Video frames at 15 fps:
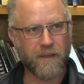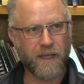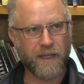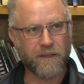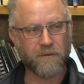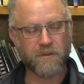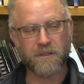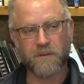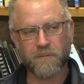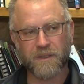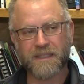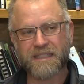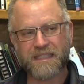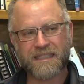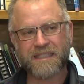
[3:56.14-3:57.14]
that there's going to be a
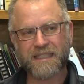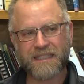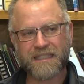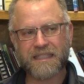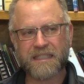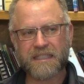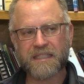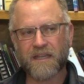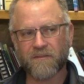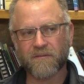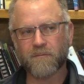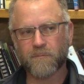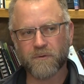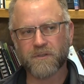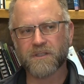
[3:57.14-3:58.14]

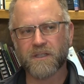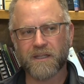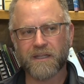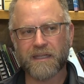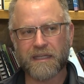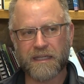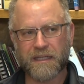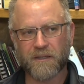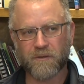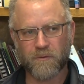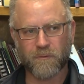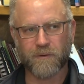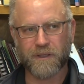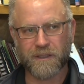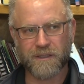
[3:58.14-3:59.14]
67%
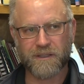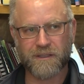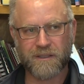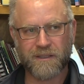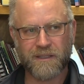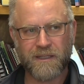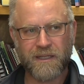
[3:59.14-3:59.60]
increase